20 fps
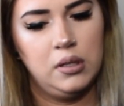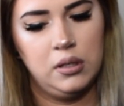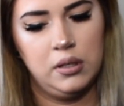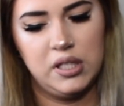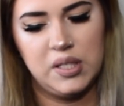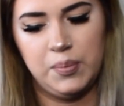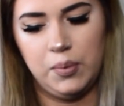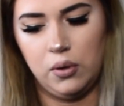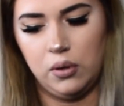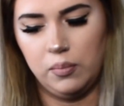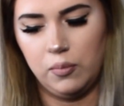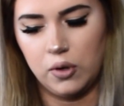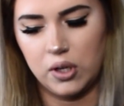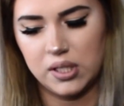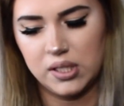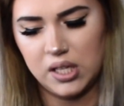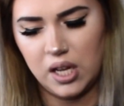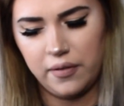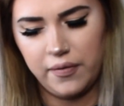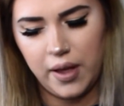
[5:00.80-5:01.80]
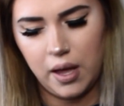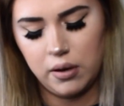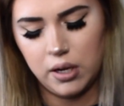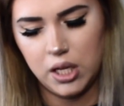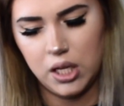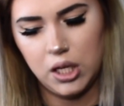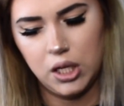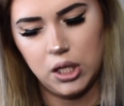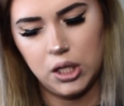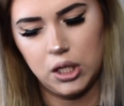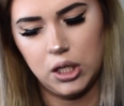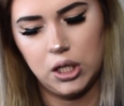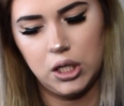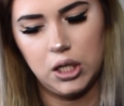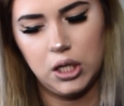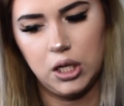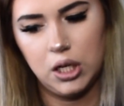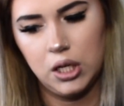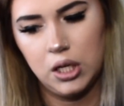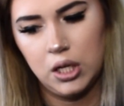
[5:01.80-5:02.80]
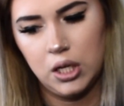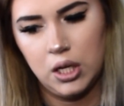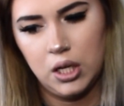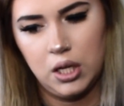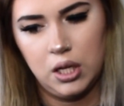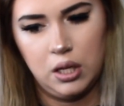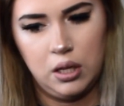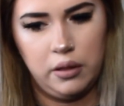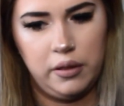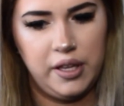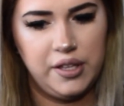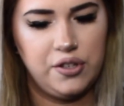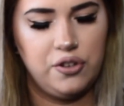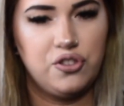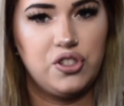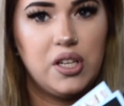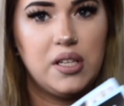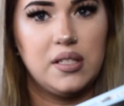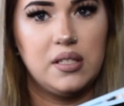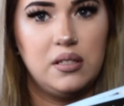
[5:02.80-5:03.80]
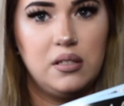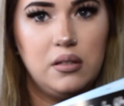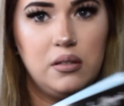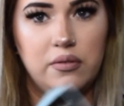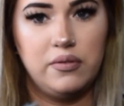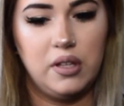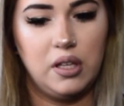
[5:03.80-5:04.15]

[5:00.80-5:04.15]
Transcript: let's pull more stuff out of here. These are just